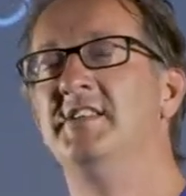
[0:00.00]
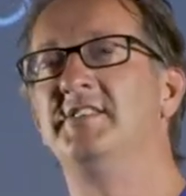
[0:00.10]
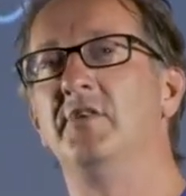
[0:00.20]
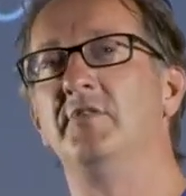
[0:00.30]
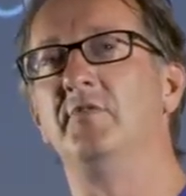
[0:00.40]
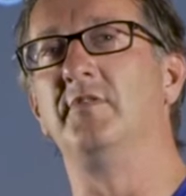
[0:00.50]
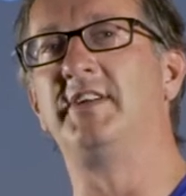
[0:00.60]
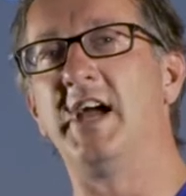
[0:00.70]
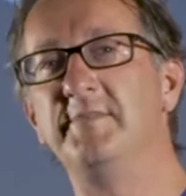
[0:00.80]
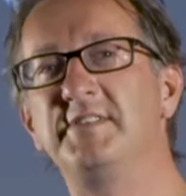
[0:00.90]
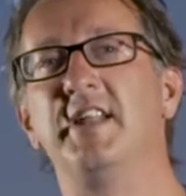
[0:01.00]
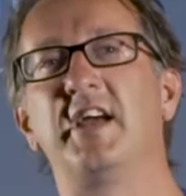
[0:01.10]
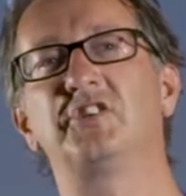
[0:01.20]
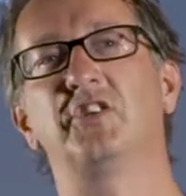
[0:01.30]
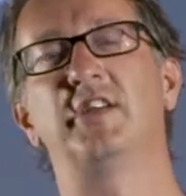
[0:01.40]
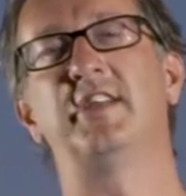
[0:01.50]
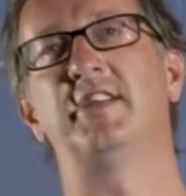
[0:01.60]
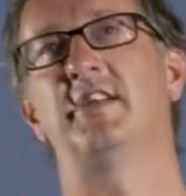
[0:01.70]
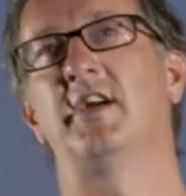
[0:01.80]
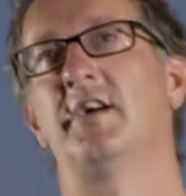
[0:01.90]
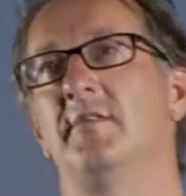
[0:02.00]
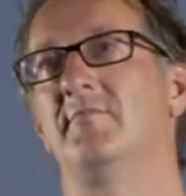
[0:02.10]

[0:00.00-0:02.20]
So games can actually